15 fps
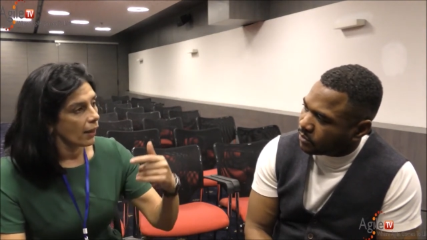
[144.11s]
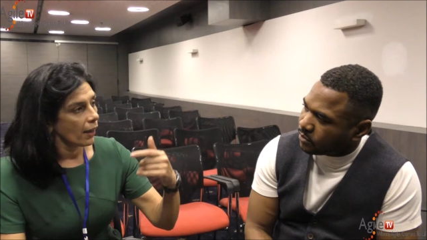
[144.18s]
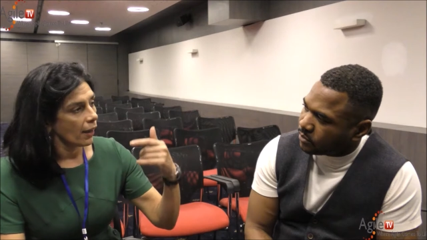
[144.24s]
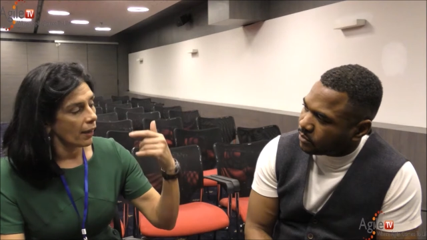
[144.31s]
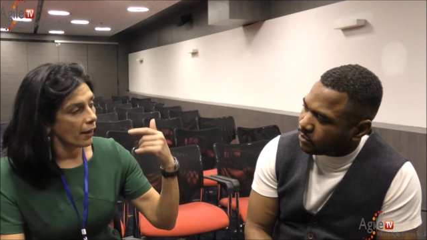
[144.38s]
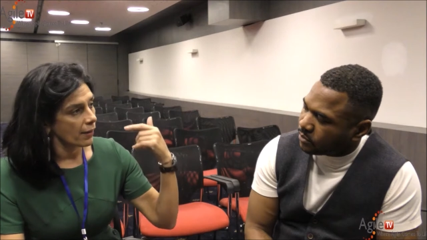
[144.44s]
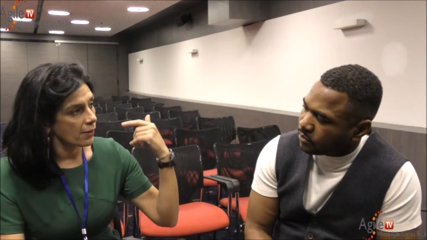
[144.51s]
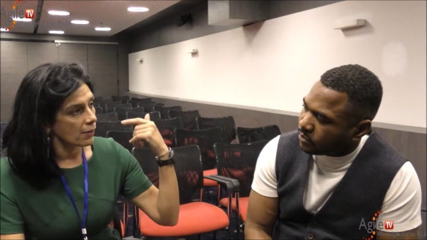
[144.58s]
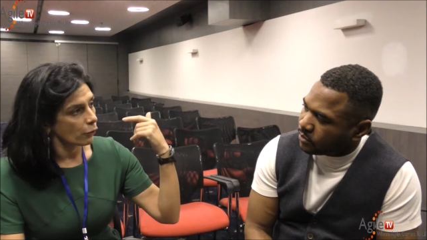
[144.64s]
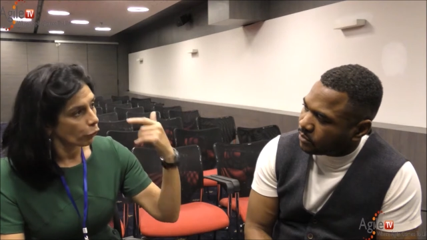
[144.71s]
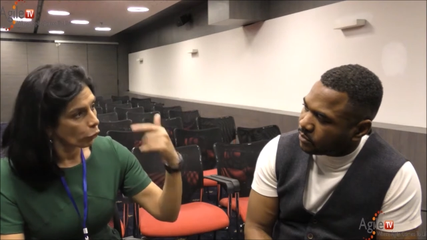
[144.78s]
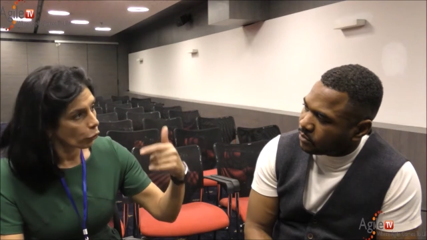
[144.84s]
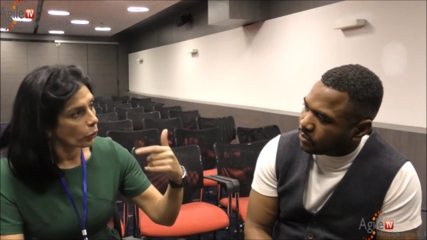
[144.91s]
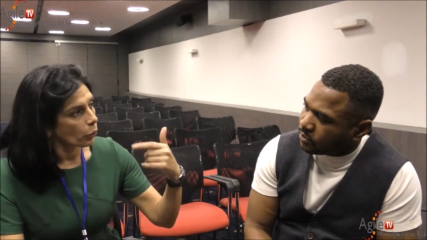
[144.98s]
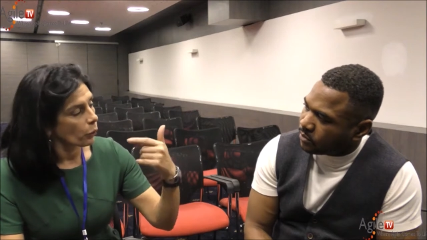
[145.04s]
Speaker 1: as
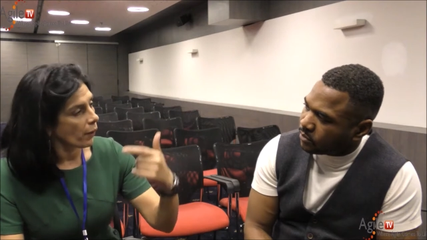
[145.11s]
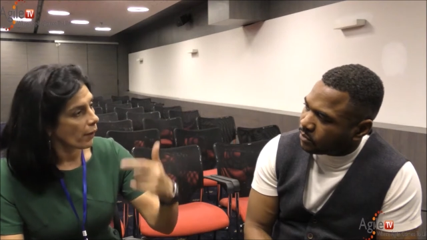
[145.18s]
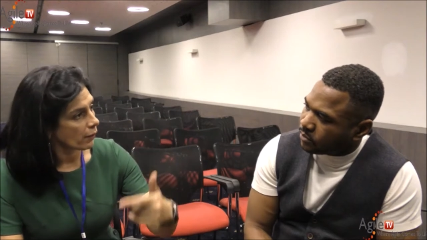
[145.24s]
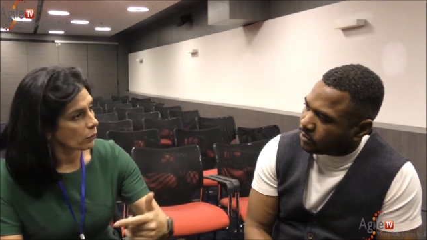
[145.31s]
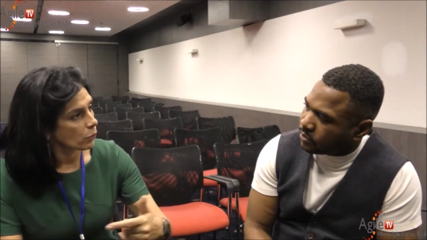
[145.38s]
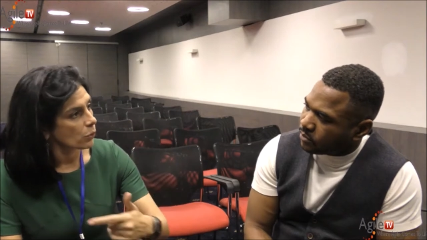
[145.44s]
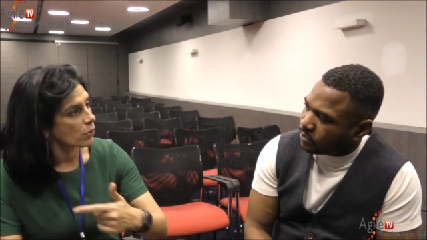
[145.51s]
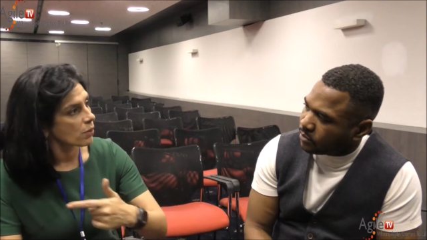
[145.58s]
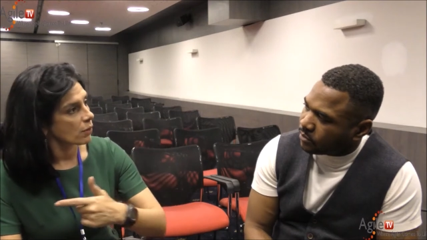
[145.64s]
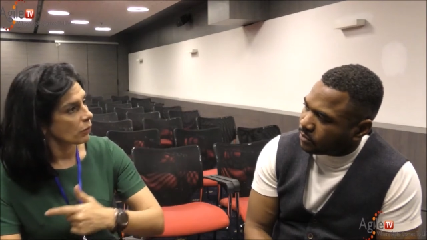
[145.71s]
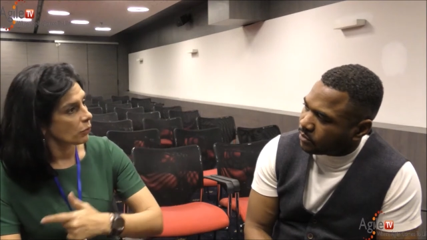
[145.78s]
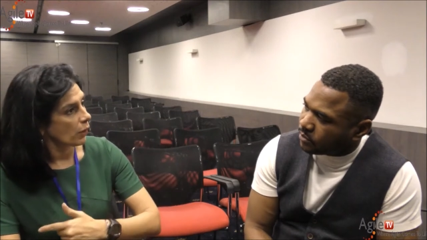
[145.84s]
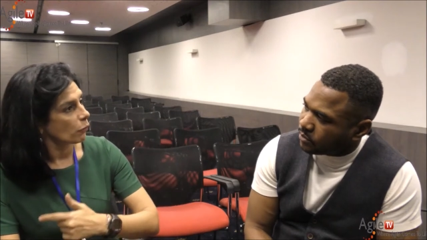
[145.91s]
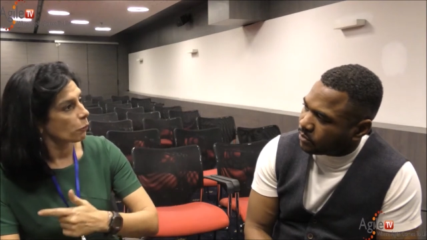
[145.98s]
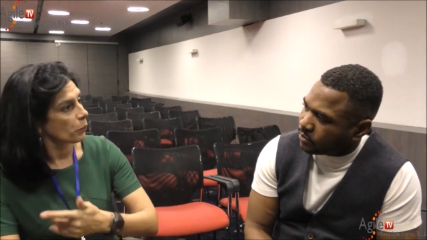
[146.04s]
4 values,
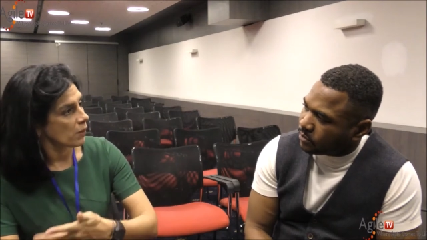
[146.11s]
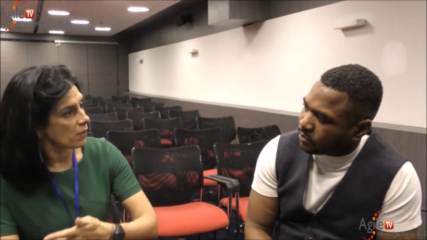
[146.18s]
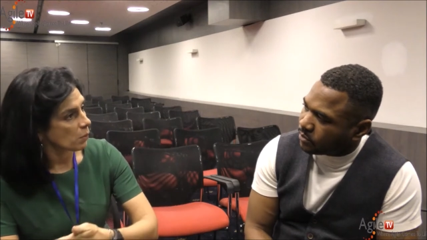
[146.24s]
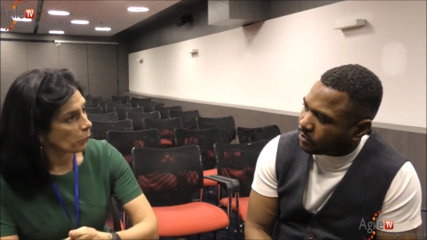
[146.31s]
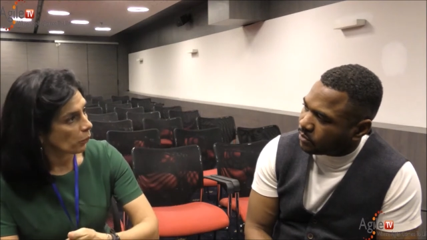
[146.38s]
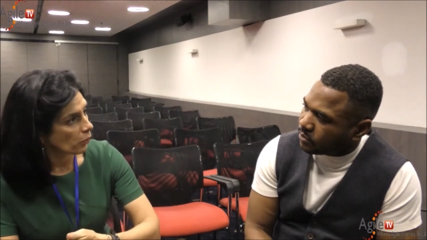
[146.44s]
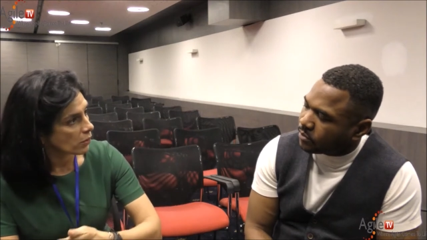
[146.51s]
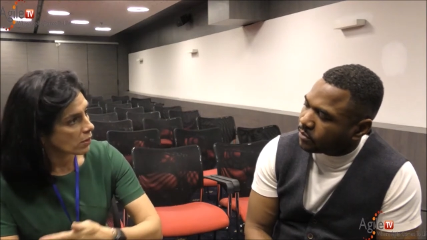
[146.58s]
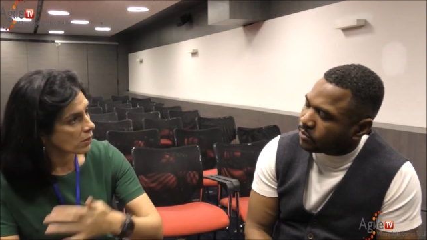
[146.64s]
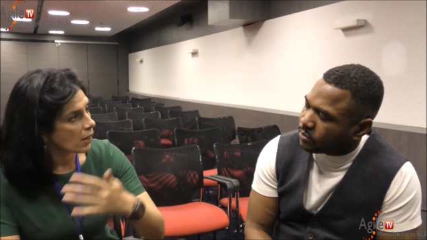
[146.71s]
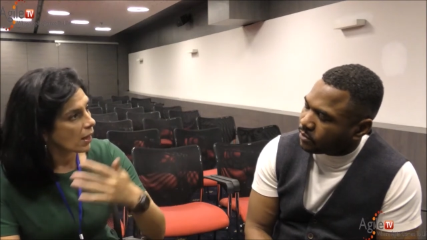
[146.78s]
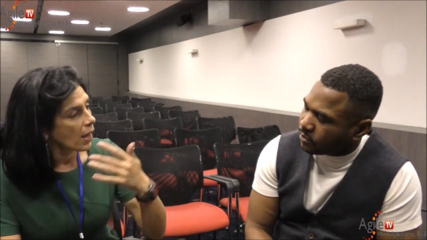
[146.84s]
12 principles,